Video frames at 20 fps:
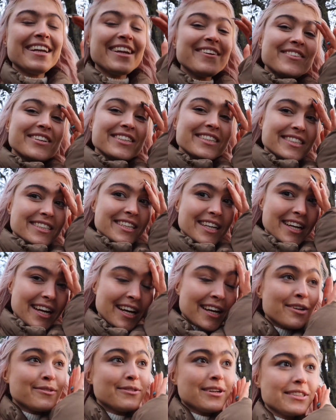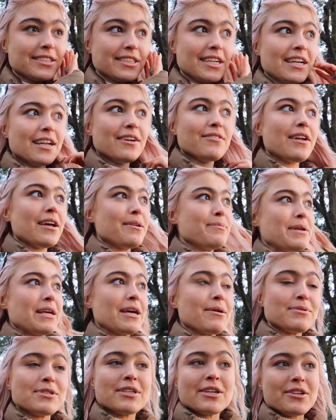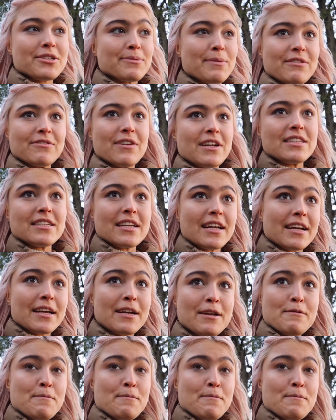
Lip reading: I love the city, I love London, I love like being able to go to my friends like